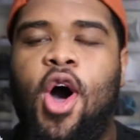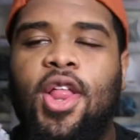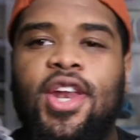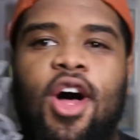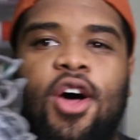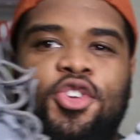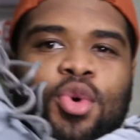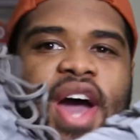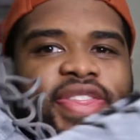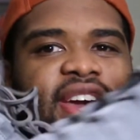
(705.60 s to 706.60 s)
all in all, do
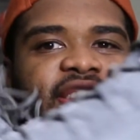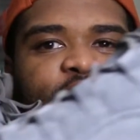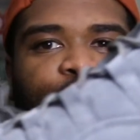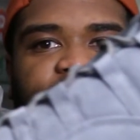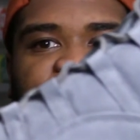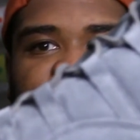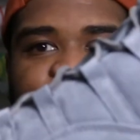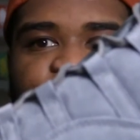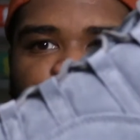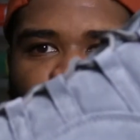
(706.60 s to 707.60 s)
I think this was an
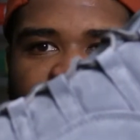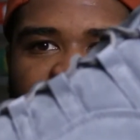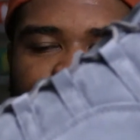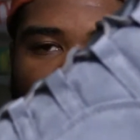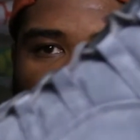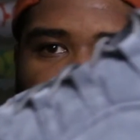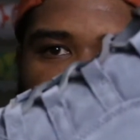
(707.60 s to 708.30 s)
even trade for a